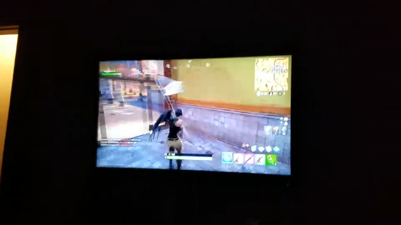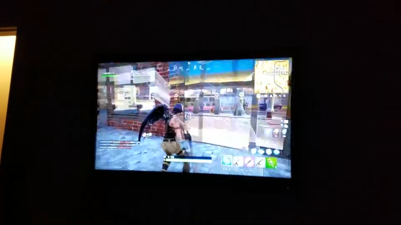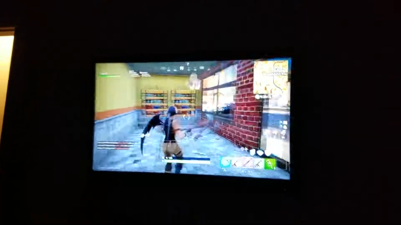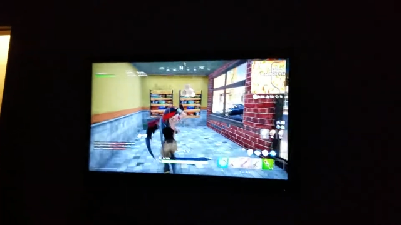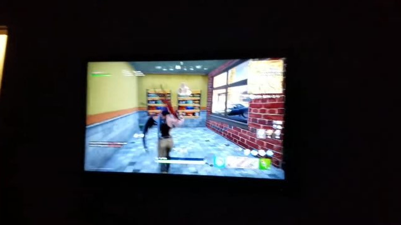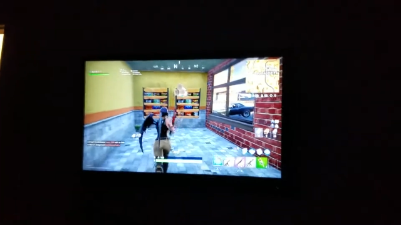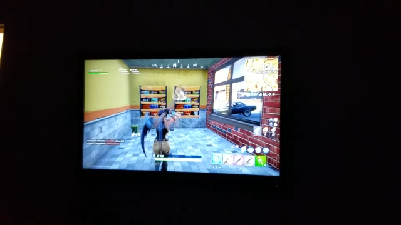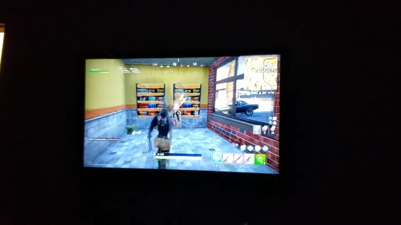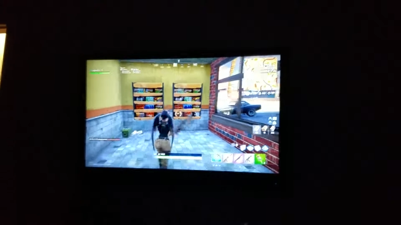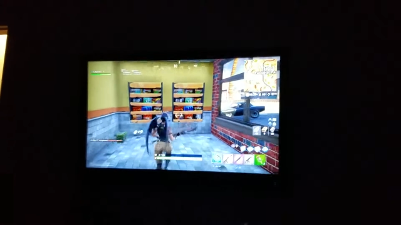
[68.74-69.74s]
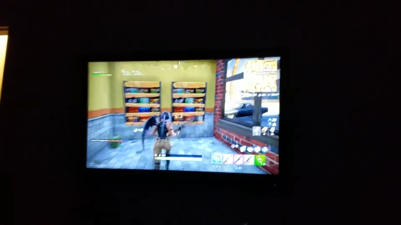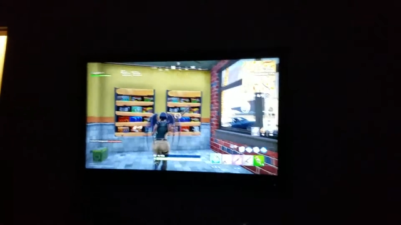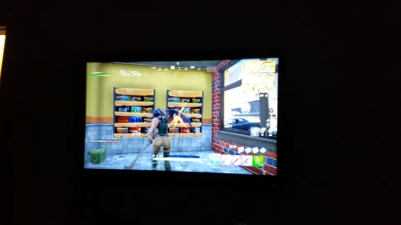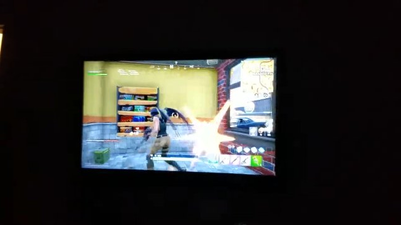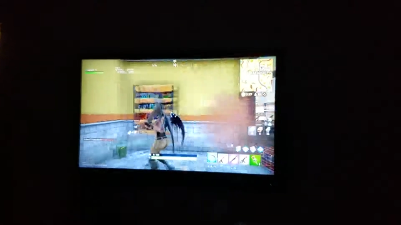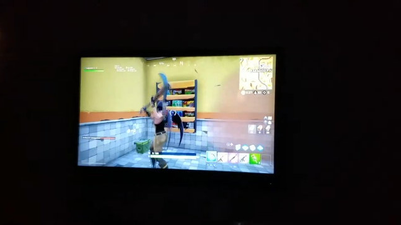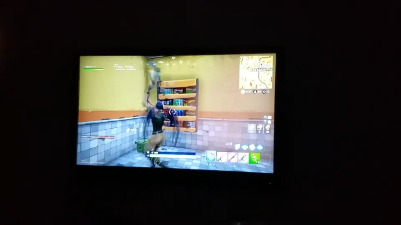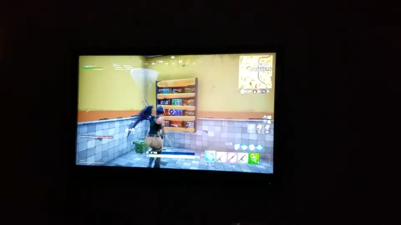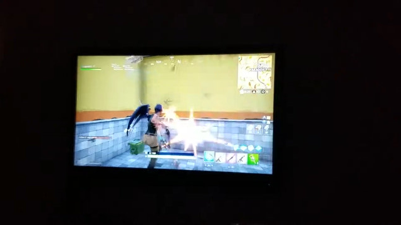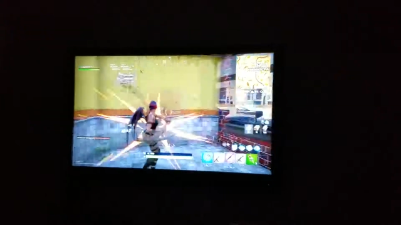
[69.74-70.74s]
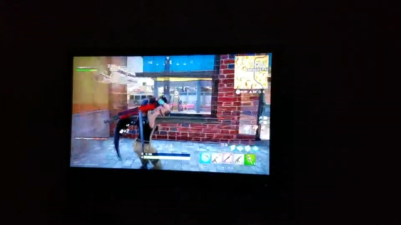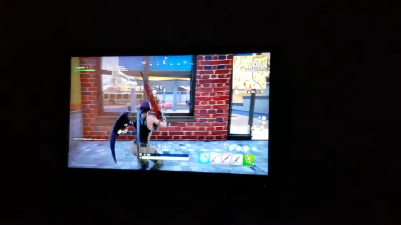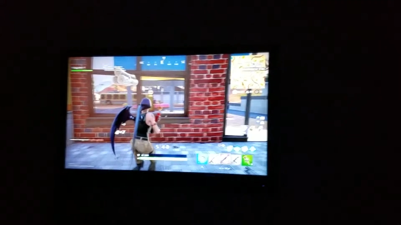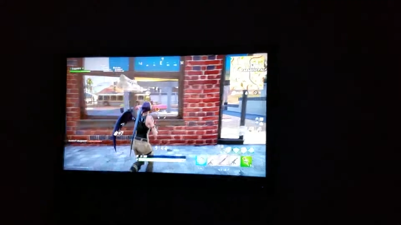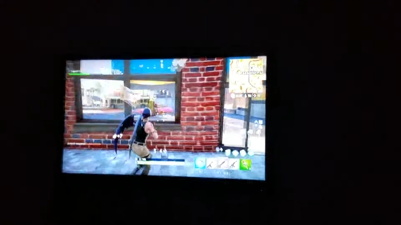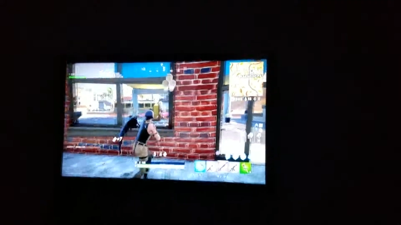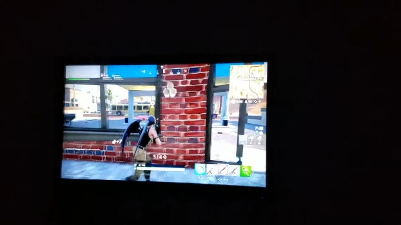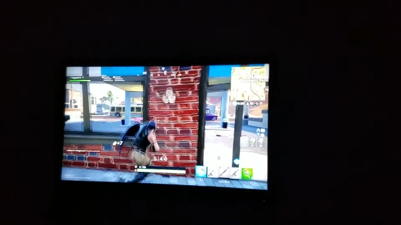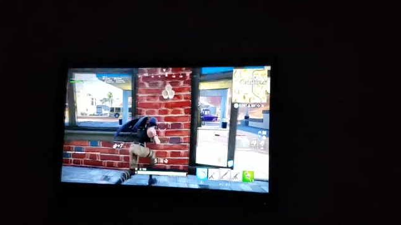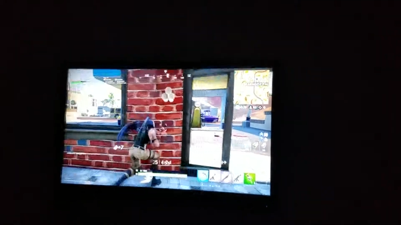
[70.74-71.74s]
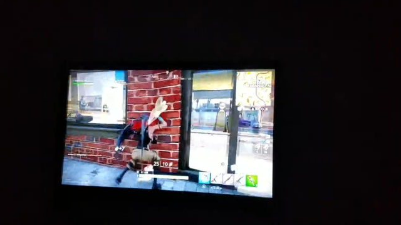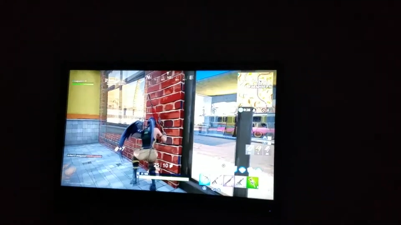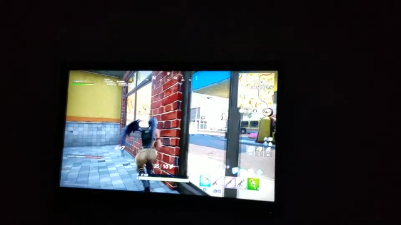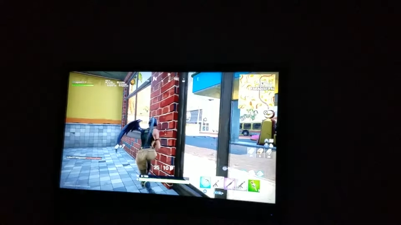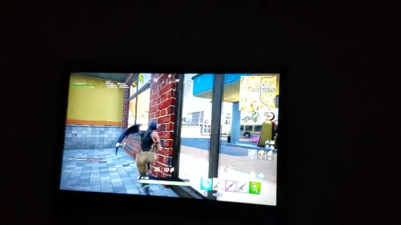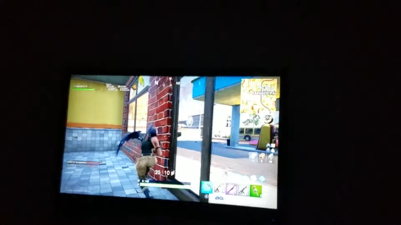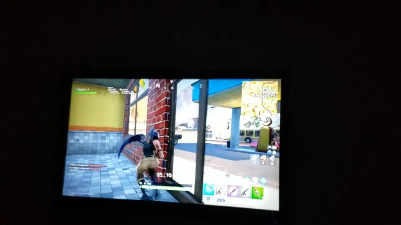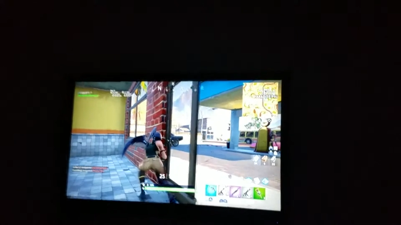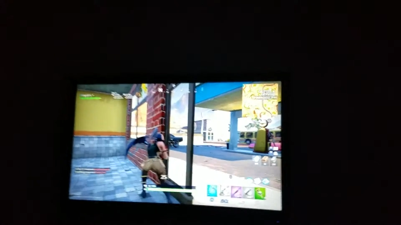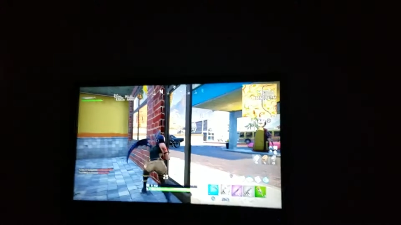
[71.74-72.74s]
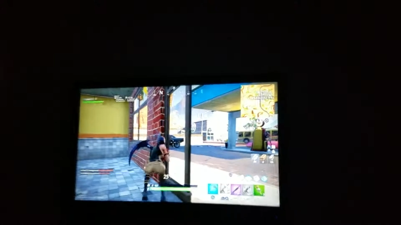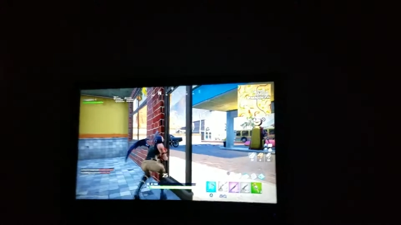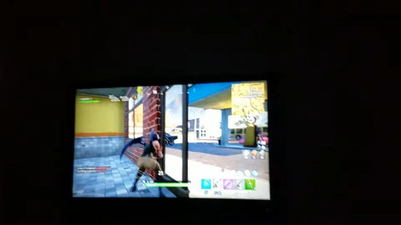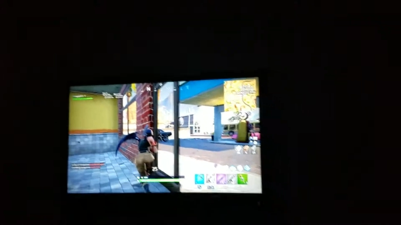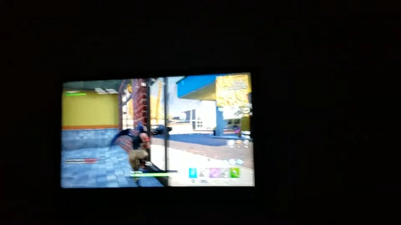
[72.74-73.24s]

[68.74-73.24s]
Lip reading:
Nobody's mouth can be seen.